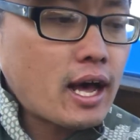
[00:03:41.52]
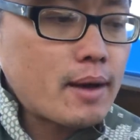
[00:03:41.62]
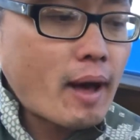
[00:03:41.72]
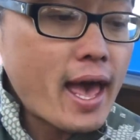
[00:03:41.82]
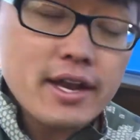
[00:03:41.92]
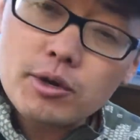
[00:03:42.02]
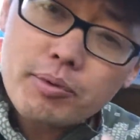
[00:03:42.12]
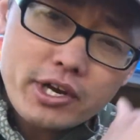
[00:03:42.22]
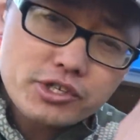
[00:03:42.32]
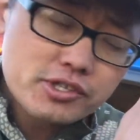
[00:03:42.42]
I had no
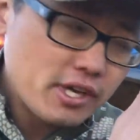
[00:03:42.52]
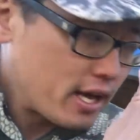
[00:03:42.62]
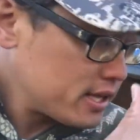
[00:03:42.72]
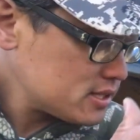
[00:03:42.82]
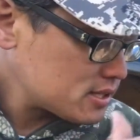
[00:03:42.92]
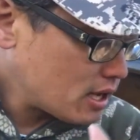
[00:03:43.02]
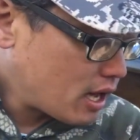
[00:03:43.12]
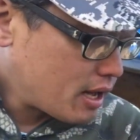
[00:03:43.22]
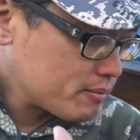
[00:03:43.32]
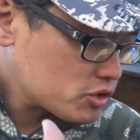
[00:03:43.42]
pressure signs,
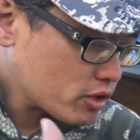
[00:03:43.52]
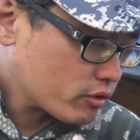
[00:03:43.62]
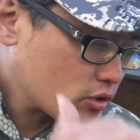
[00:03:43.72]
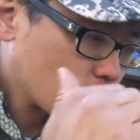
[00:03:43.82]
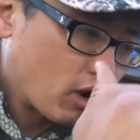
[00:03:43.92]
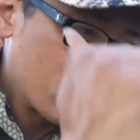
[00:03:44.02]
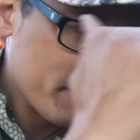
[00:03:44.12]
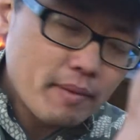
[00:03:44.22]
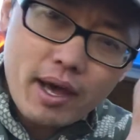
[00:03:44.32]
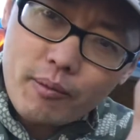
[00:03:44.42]
sort of
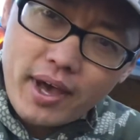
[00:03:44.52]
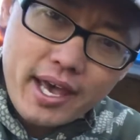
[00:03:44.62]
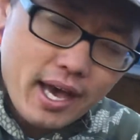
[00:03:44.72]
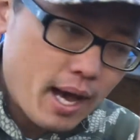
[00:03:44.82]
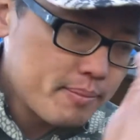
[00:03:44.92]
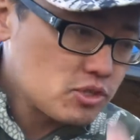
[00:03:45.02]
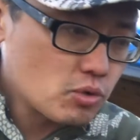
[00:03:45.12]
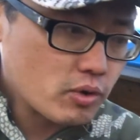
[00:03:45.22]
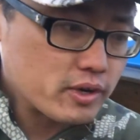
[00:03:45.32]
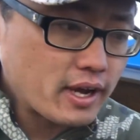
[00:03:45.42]
crawling my way up
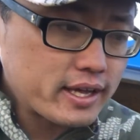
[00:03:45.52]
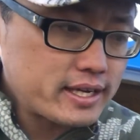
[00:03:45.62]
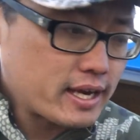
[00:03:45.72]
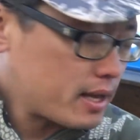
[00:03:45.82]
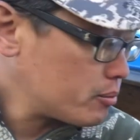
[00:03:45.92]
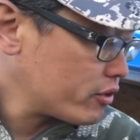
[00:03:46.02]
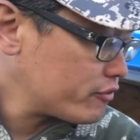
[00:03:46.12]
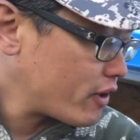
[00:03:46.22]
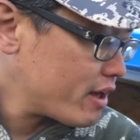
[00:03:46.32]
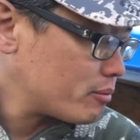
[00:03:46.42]
toward
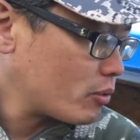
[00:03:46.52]
99.5.